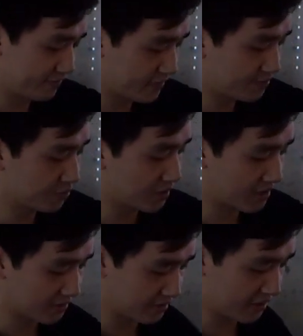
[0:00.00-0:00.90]
Facebook
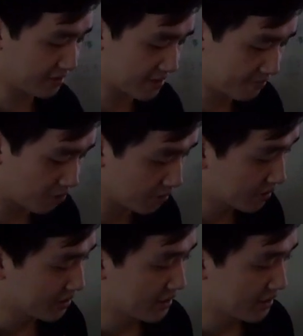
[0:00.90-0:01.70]
as an example,